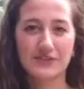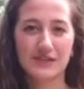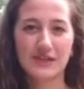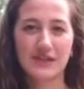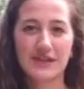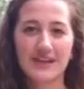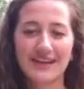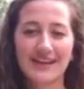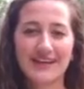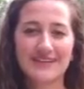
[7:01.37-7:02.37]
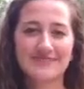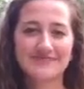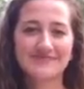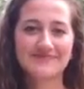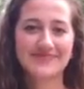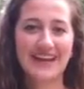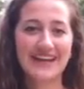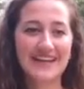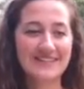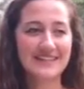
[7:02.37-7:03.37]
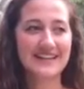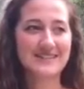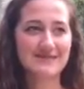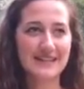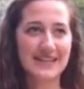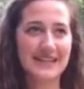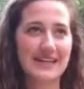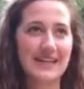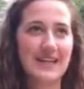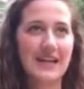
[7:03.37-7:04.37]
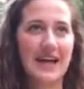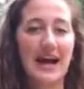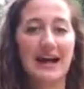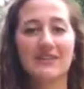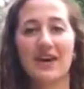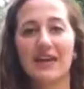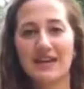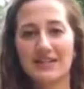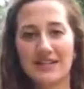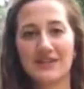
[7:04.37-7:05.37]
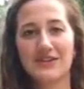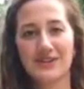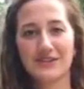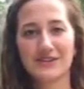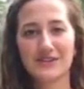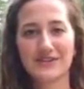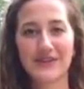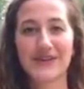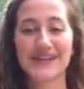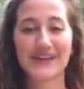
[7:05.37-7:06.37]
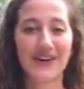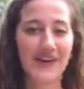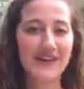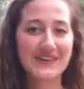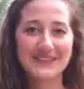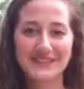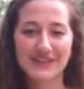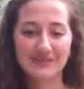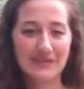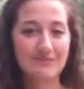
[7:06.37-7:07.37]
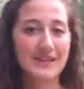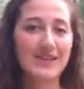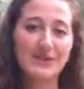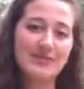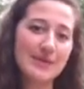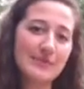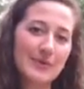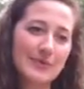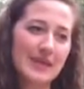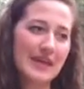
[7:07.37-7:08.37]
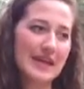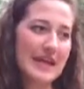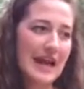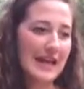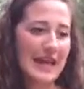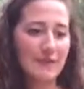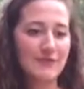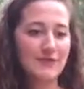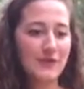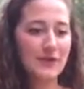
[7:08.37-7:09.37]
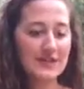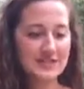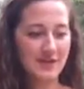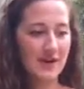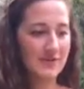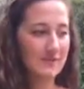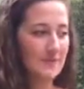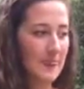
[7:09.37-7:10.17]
future. I know that that's something that I've got to continue to do. Going into college, you know, I'm going to meet new people, but I can't be focused on,